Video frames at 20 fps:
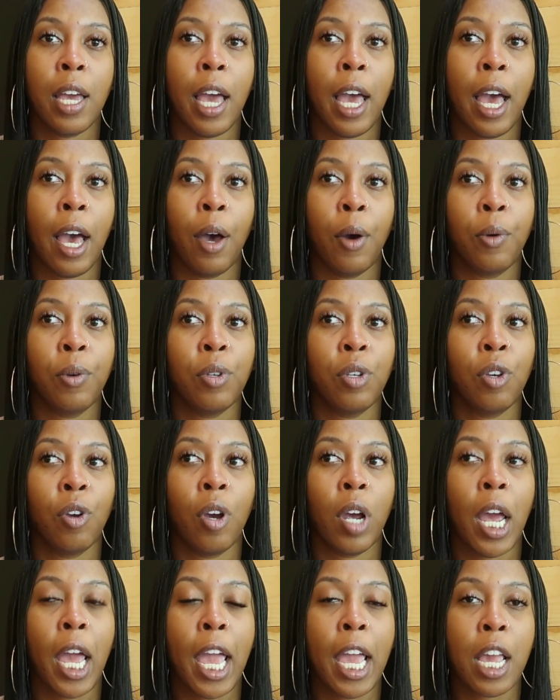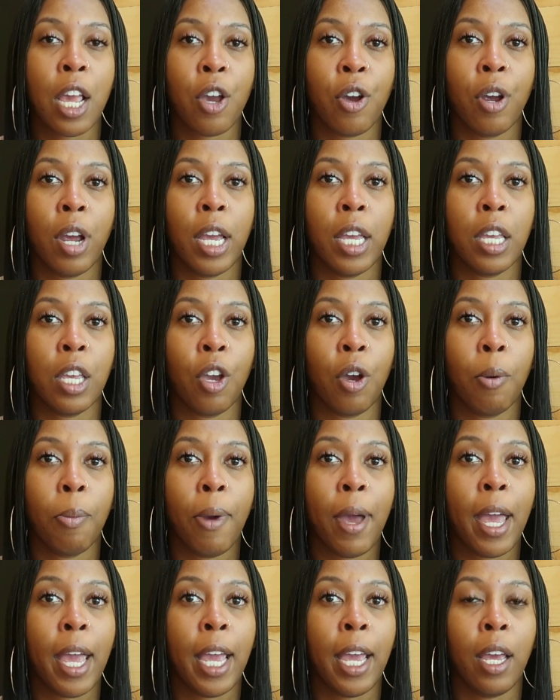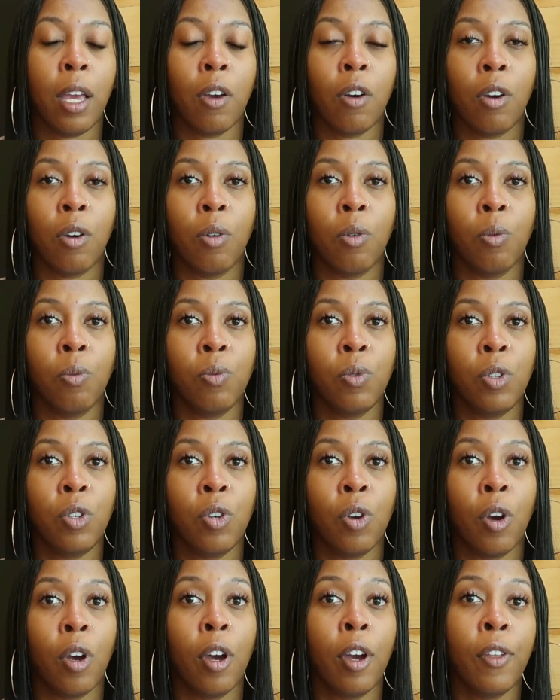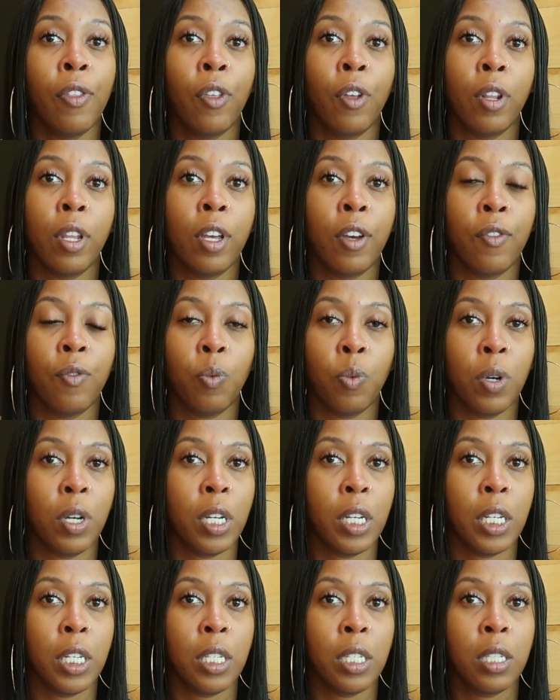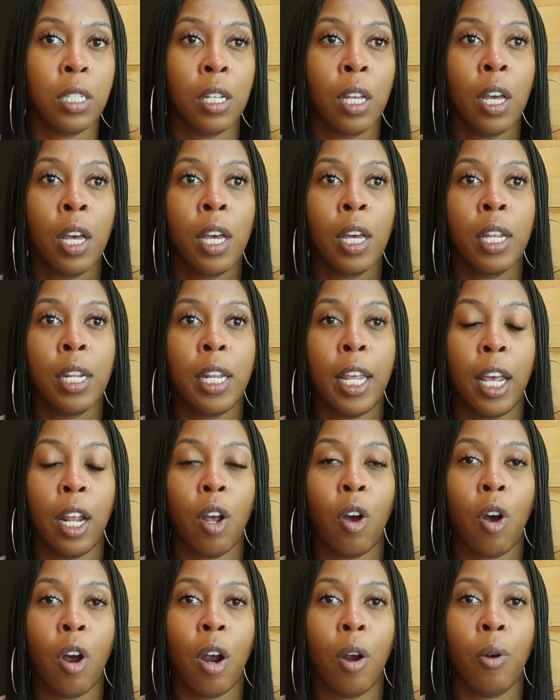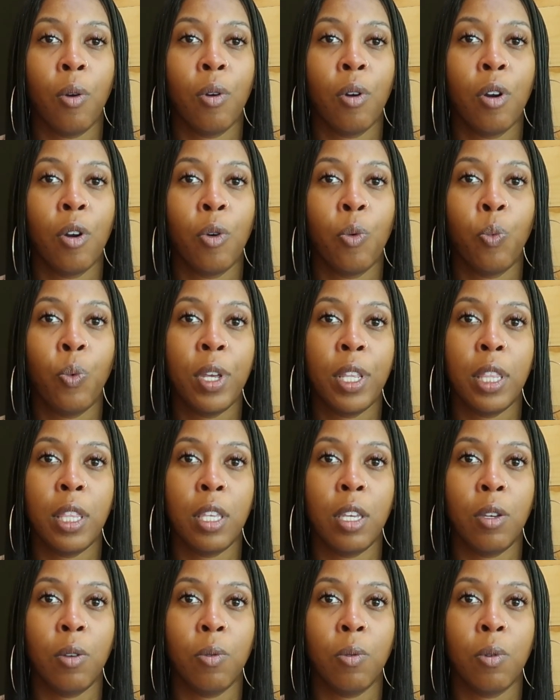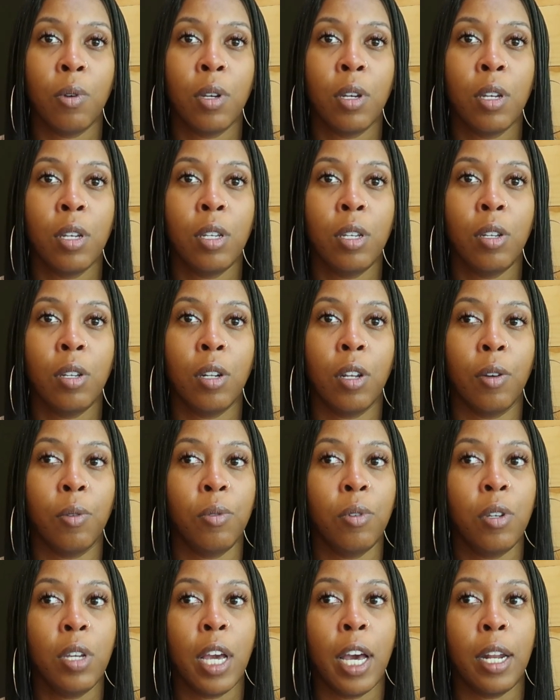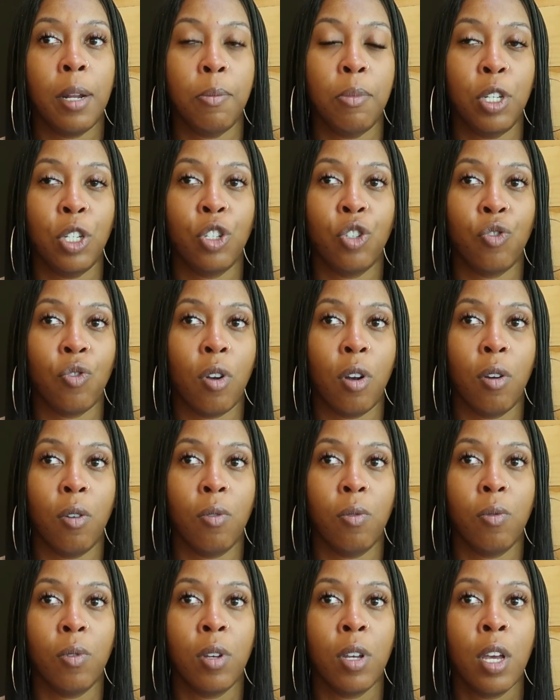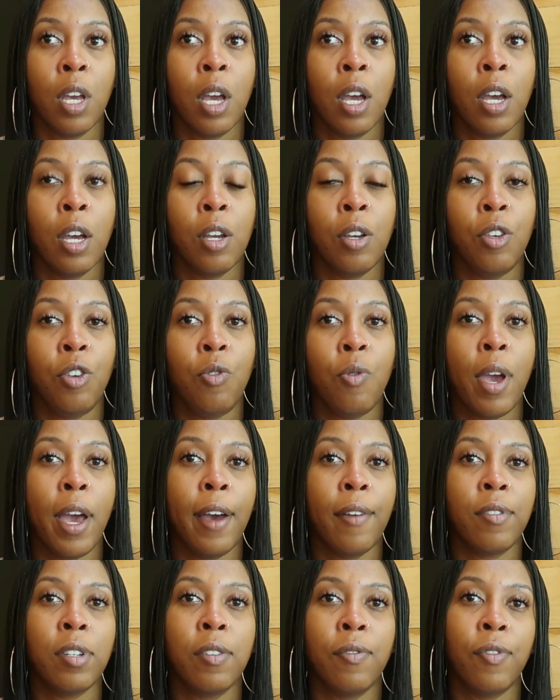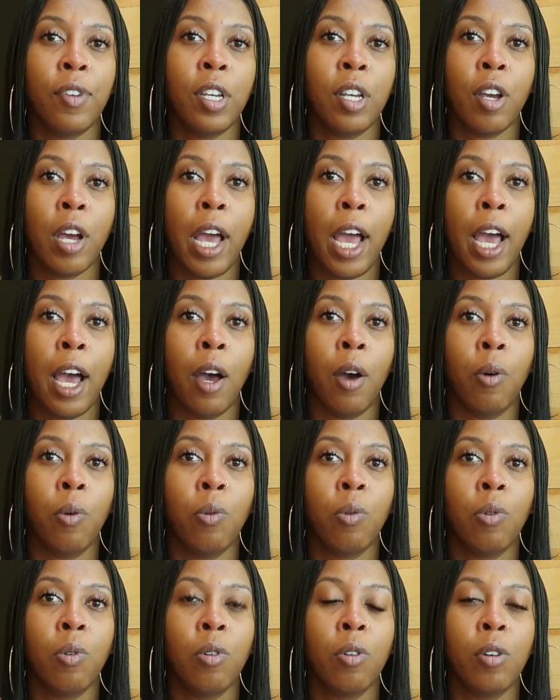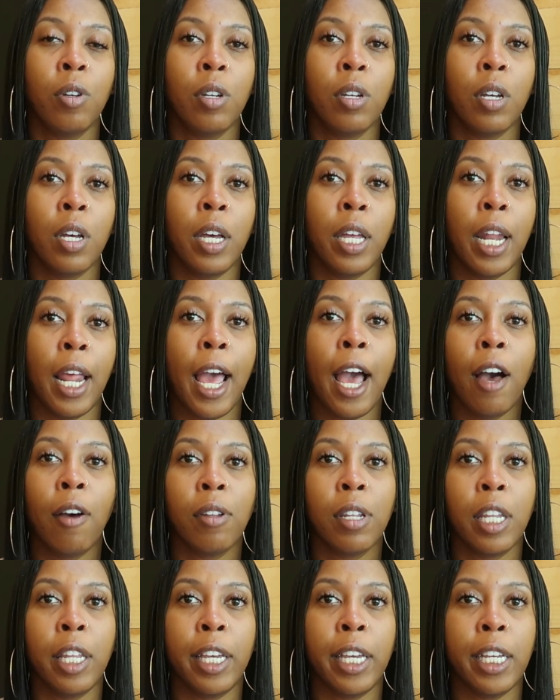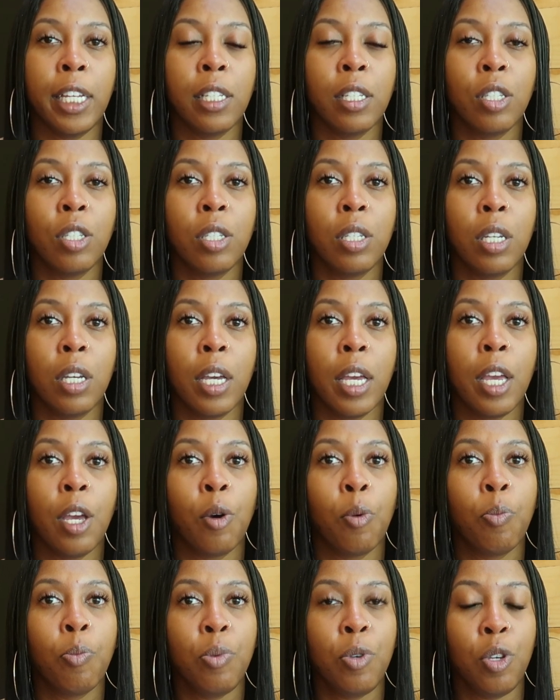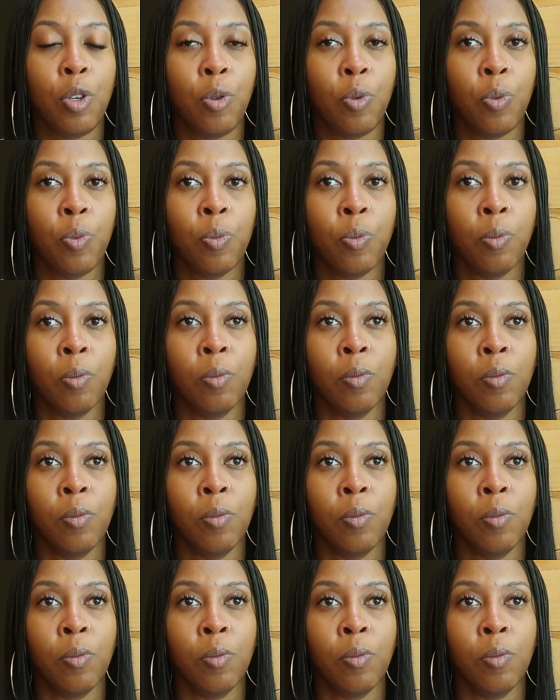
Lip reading: out your anger and your pain on your other loved ones that are with you. You know, you got to be strong. You have to figure out an outlet to help you